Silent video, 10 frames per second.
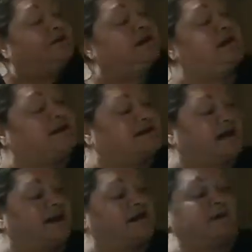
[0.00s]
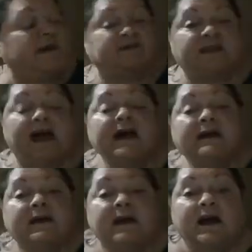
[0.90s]
really excited about
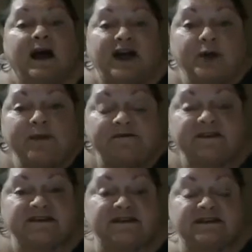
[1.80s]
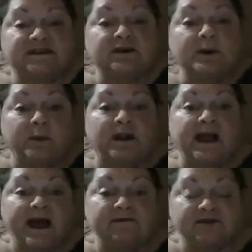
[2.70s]
that. I hope it fits the steering wheel.
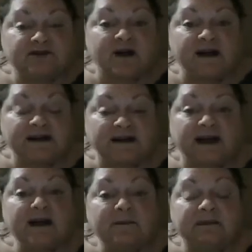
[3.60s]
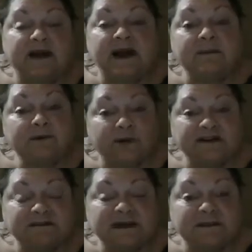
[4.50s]
I haven't tried it yet, but I'm
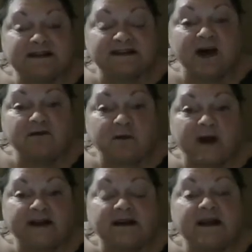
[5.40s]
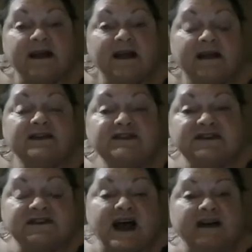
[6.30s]
going to make myself one. You
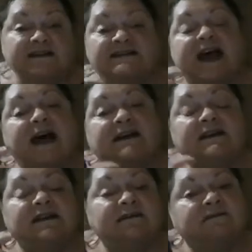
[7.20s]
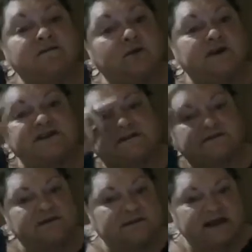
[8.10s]
just kind of tack it in 4
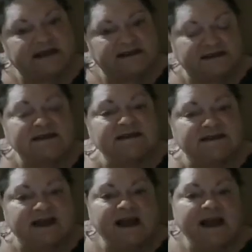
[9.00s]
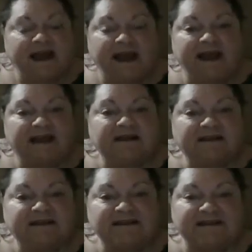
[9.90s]
different places and
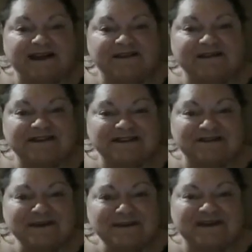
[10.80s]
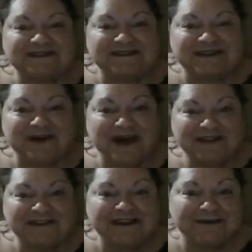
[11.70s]
it'll stay on the steering wheel. So I
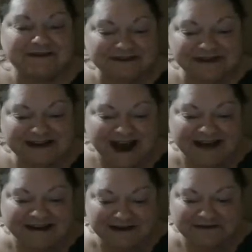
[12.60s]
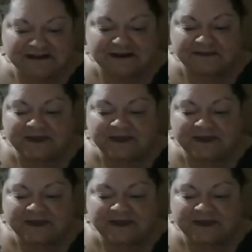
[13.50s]
thought that was really kind of nifty,